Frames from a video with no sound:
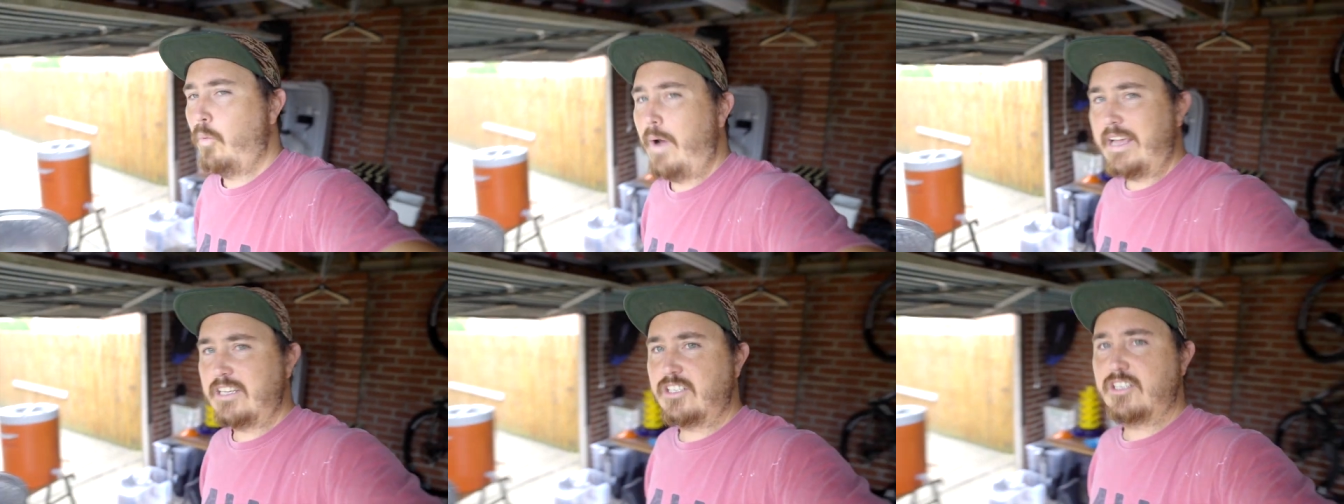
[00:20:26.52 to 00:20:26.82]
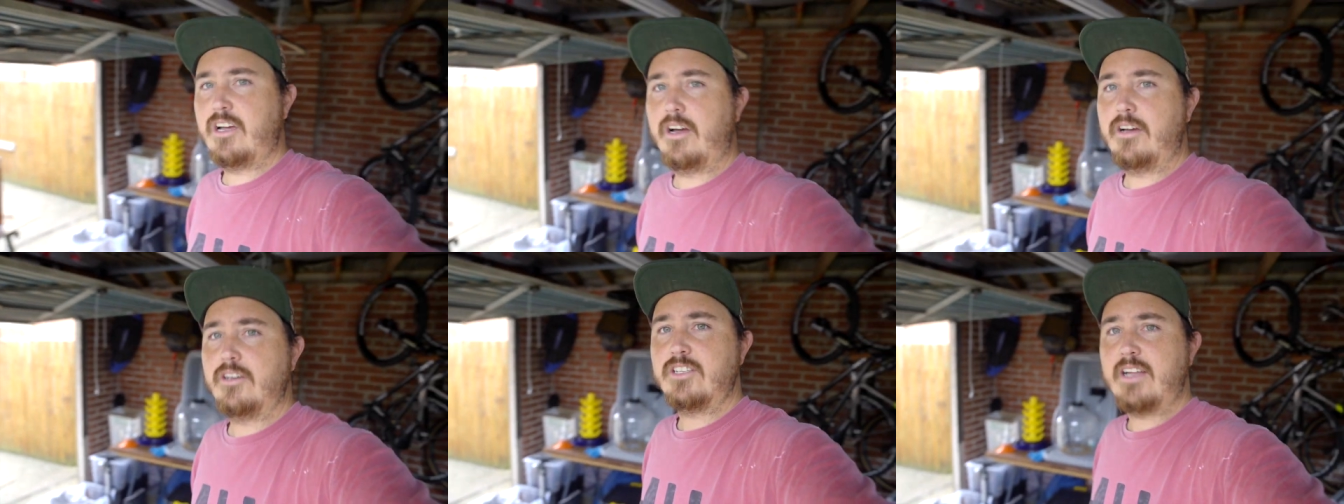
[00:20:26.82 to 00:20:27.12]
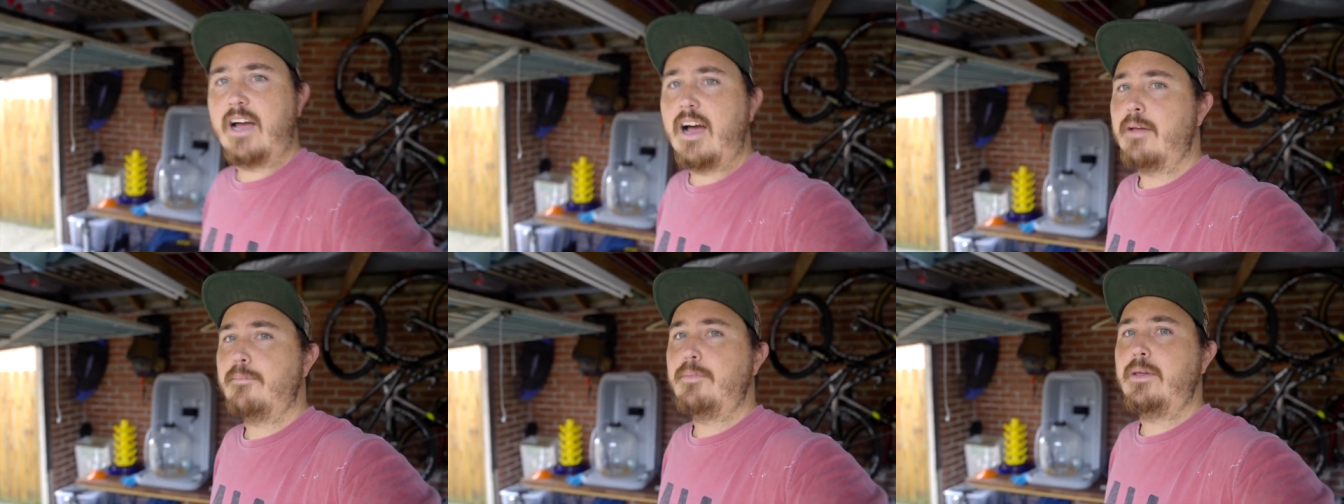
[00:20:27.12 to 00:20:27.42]
a West Coast
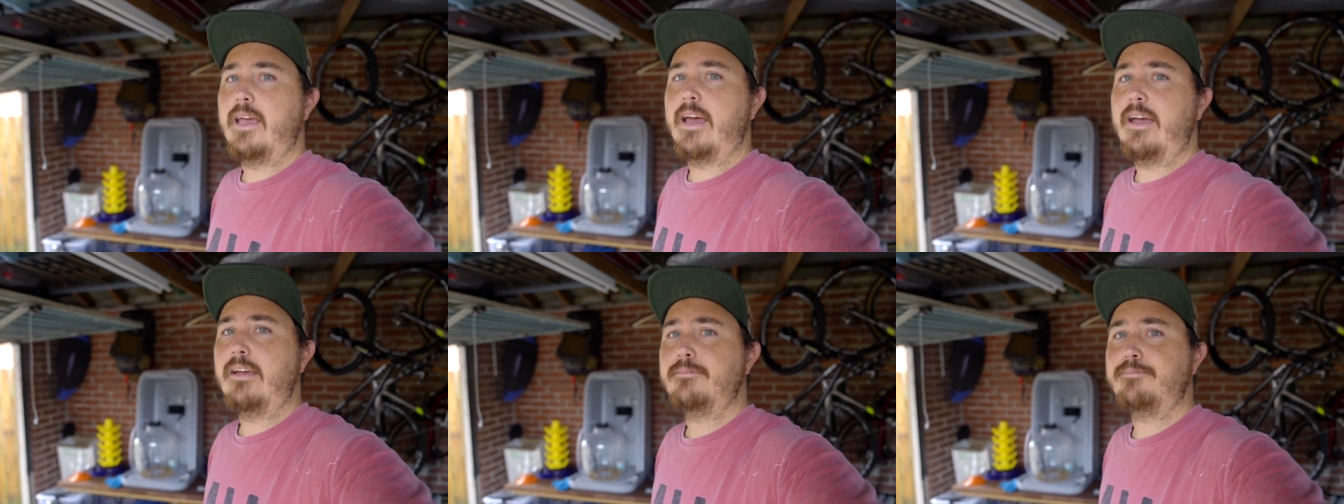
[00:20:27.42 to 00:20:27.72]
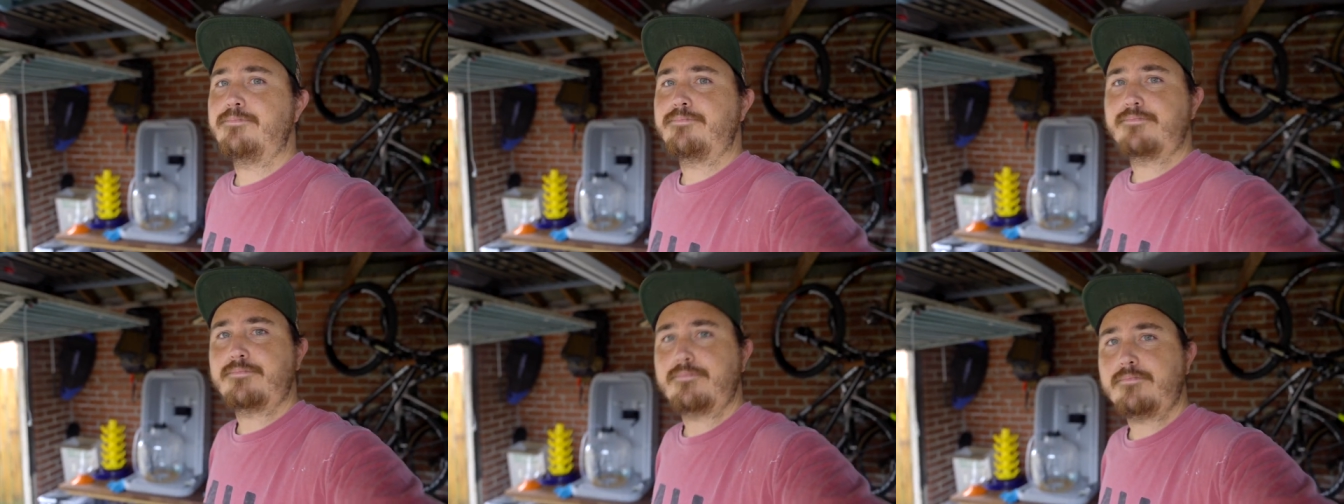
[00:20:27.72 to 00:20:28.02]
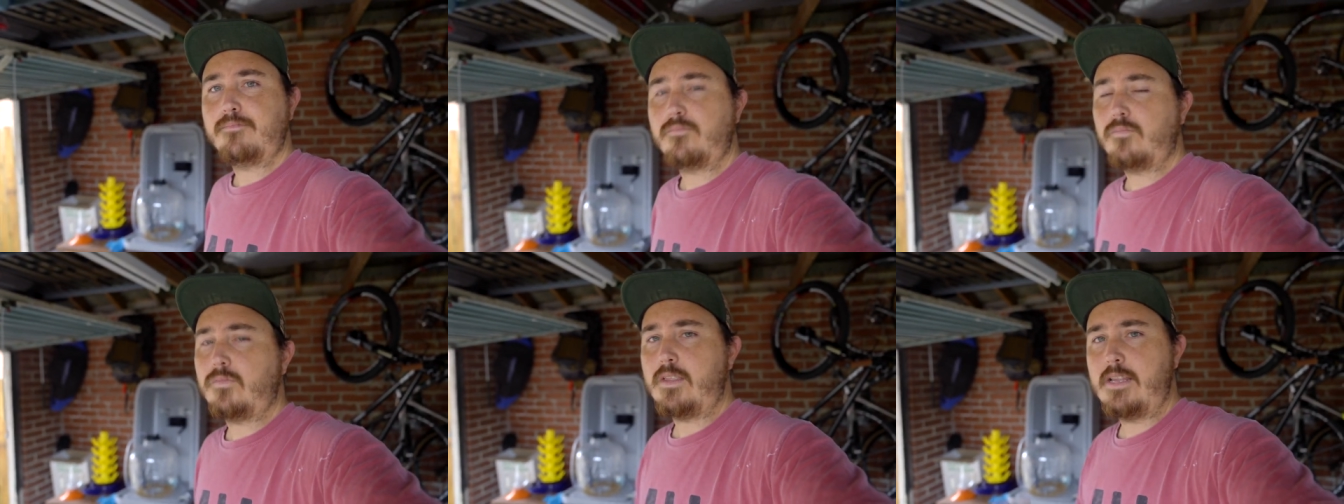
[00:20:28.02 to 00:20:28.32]
IPA,
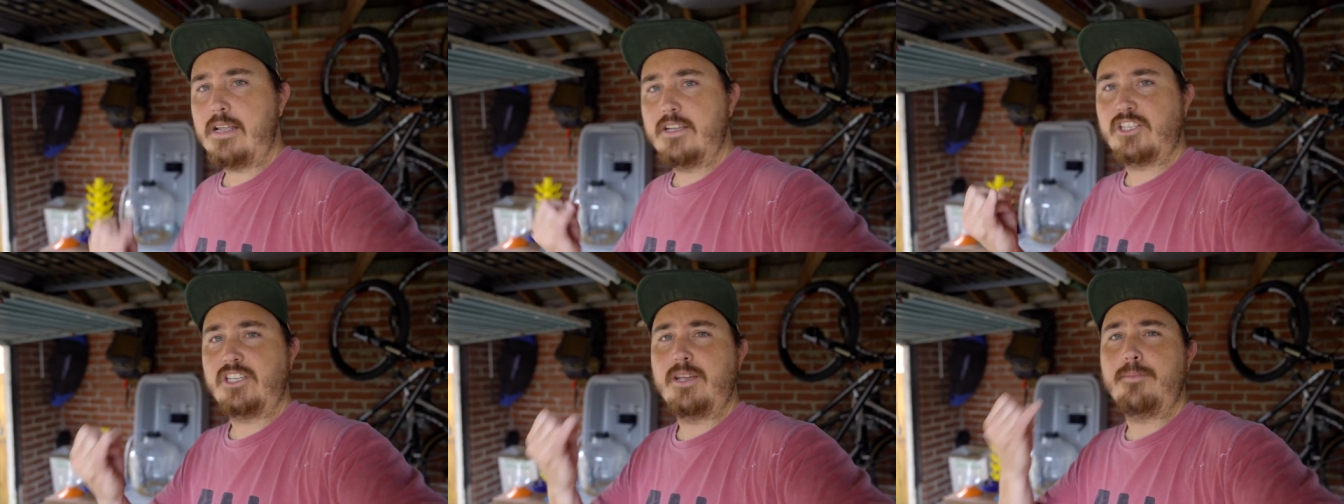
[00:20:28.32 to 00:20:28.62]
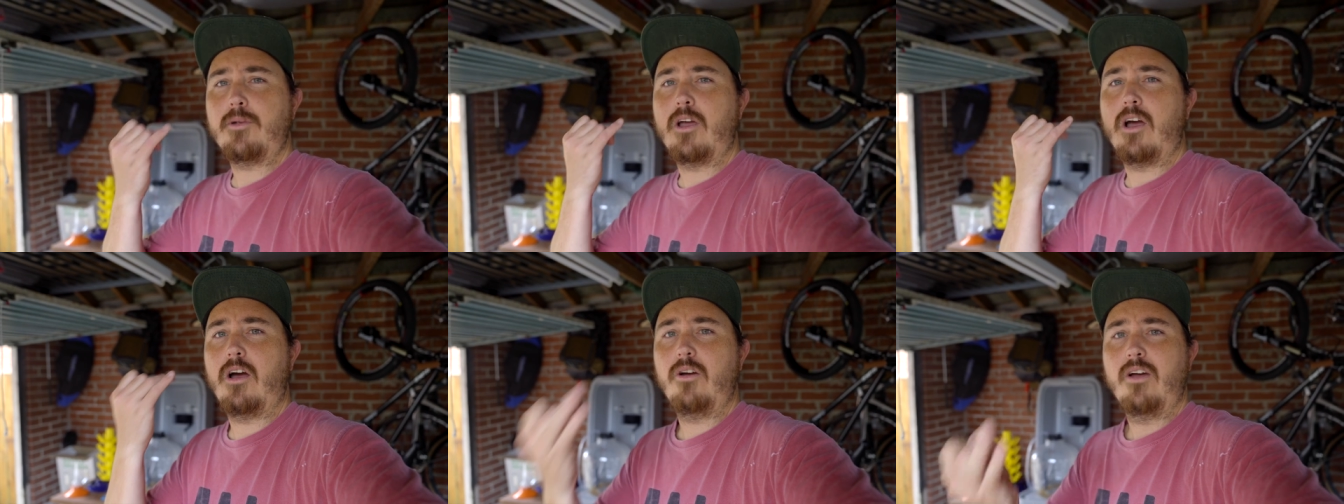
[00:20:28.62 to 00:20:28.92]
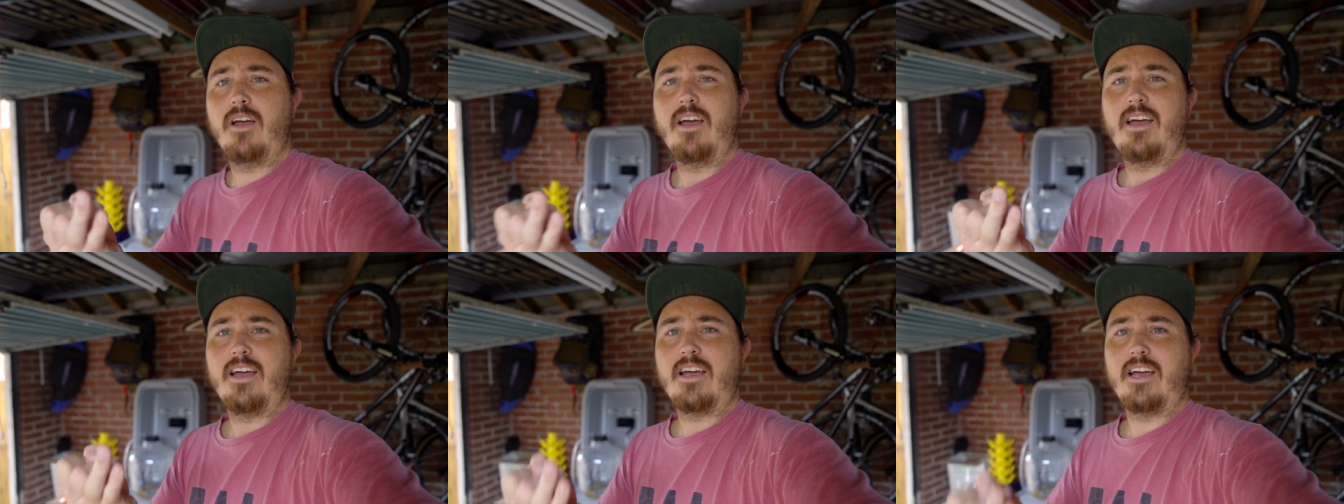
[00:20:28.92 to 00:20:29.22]
Simcoe,
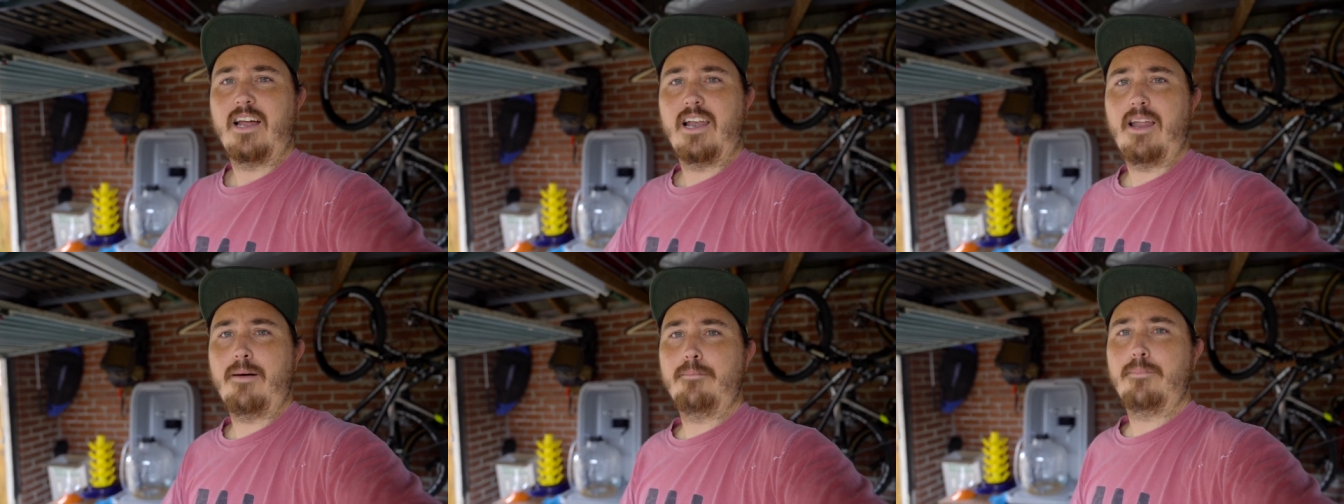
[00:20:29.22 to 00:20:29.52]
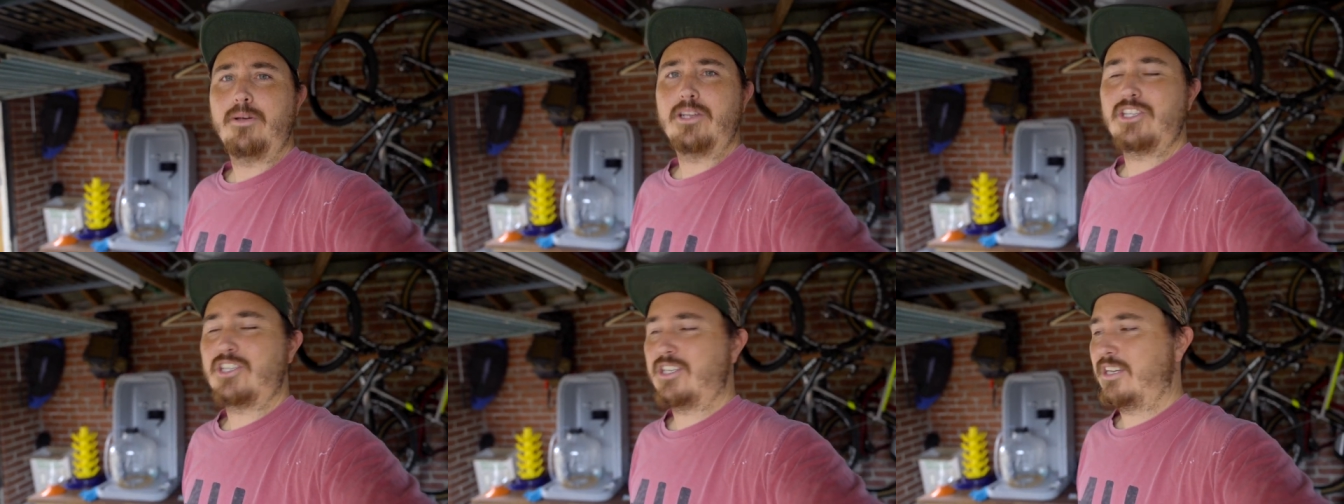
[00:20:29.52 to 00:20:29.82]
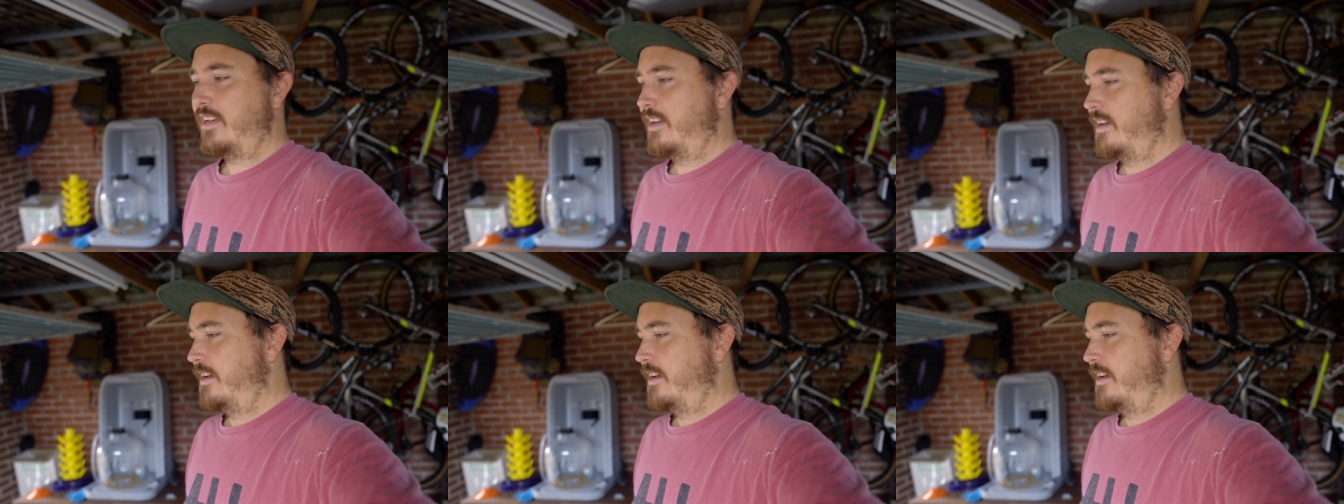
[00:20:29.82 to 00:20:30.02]
Columbus.